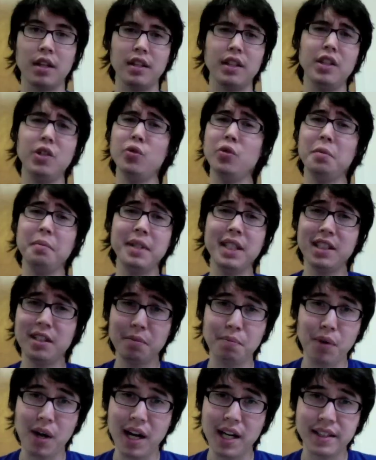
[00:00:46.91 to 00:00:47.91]
You would be
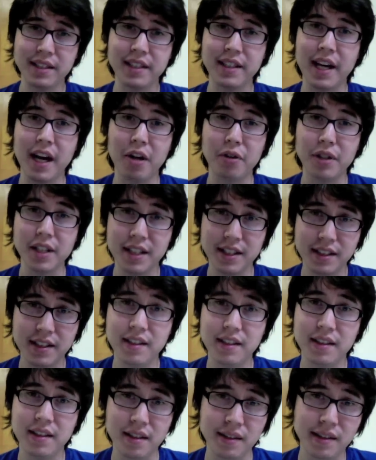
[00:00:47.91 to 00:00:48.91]
surprised at how easy
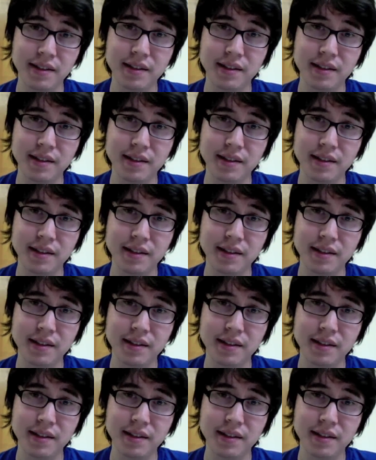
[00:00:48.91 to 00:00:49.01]
it is.